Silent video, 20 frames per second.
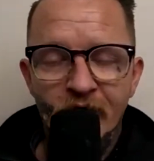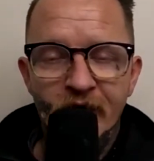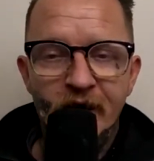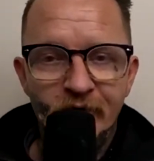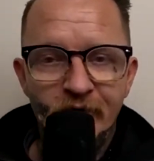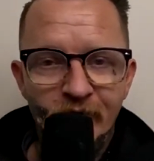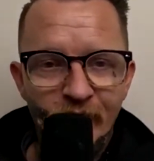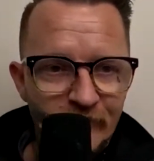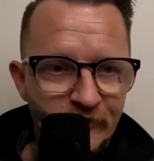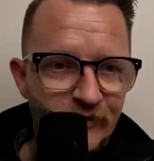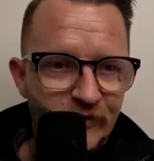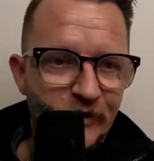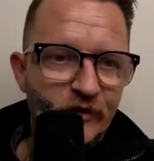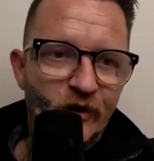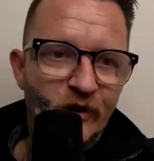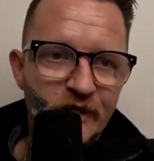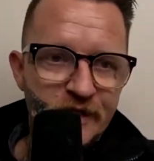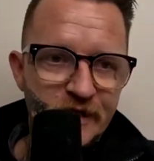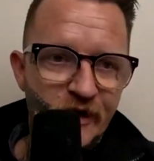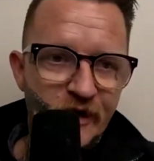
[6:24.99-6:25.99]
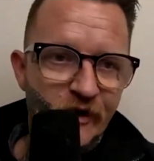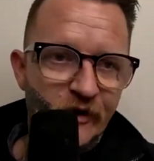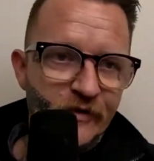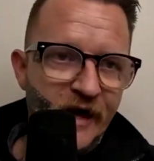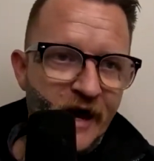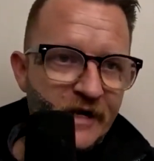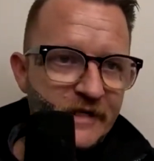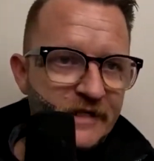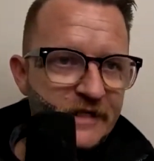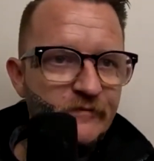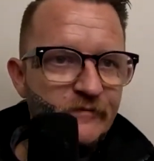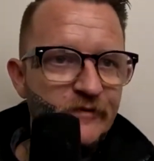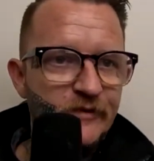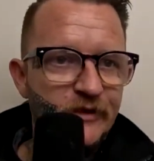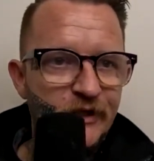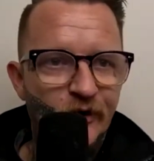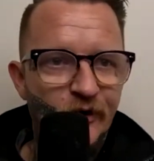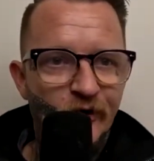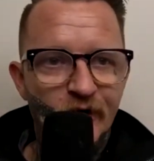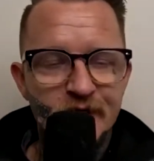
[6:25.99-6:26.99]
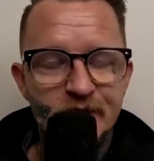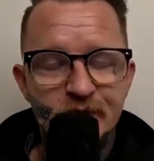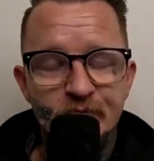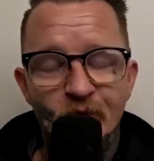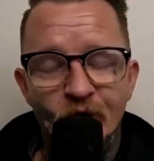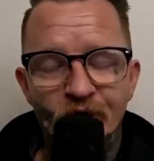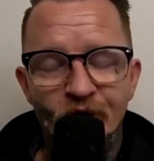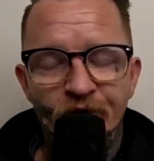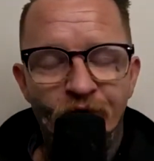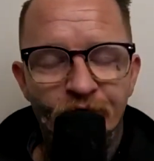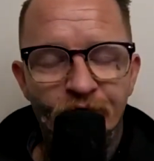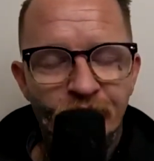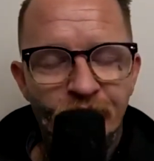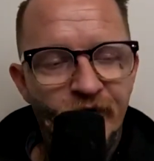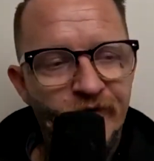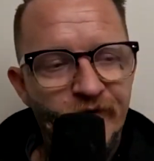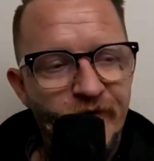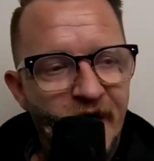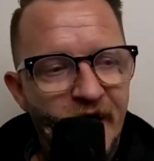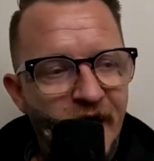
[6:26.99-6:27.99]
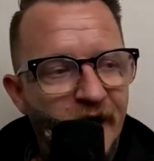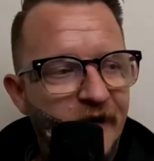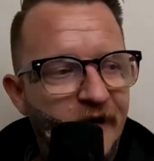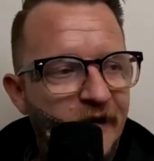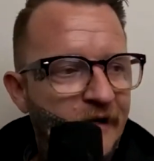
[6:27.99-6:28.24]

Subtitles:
A lot of you guys know that. Some of you guys might not know that.